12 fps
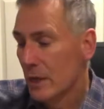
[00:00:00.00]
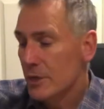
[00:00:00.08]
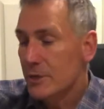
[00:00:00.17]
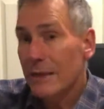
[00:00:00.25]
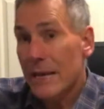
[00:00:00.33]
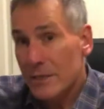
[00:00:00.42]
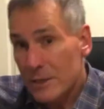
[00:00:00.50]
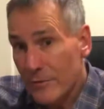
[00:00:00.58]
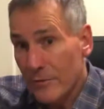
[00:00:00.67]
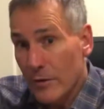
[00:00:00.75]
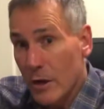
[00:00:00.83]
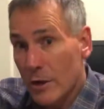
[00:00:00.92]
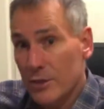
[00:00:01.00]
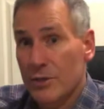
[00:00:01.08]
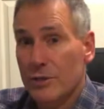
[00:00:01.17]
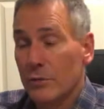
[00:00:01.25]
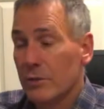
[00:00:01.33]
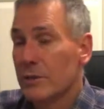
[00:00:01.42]
So that's the first
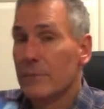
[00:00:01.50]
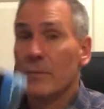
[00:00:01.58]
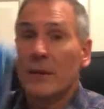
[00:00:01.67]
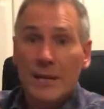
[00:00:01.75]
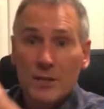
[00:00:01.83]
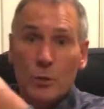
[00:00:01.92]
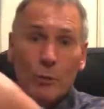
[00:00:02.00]
suit, is a